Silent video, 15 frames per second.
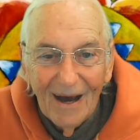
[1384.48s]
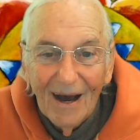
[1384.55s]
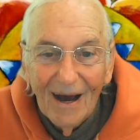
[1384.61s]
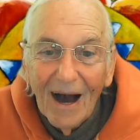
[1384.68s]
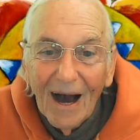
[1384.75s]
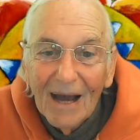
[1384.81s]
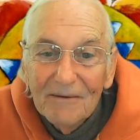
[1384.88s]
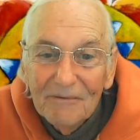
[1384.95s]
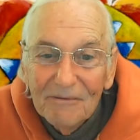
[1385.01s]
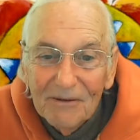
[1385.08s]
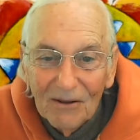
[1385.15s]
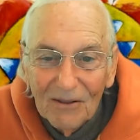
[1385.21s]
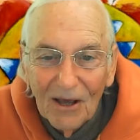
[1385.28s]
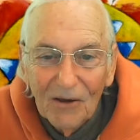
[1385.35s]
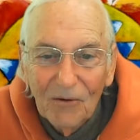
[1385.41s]
I feel
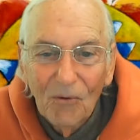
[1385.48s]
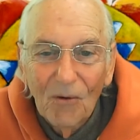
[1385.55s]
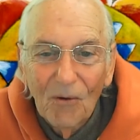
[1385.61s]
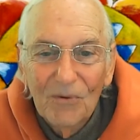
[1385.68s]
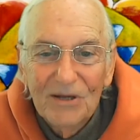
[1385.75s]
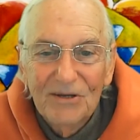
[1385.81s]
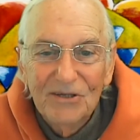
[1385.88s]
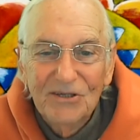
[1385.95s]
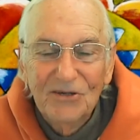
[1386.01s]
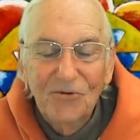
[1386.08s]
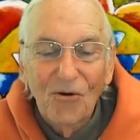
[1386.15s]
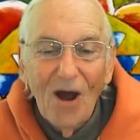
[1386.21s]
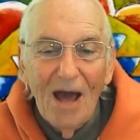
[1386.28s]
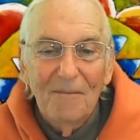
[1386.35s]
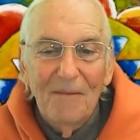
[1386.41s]
like what we
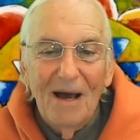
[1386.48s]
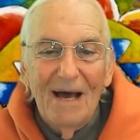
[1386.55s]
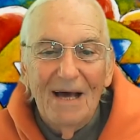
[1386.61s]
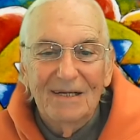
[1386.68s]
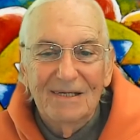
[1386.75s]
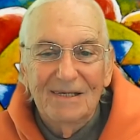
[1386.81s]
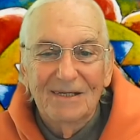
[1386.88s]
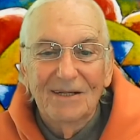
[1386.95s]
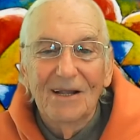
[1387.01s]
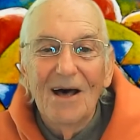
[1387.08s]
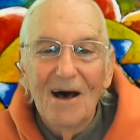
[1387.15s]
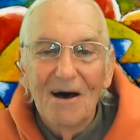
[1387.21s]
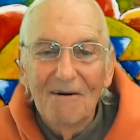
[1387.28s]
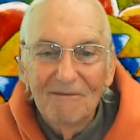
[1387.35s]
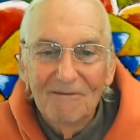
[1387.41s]
describe as
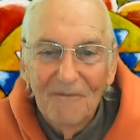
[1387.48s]
love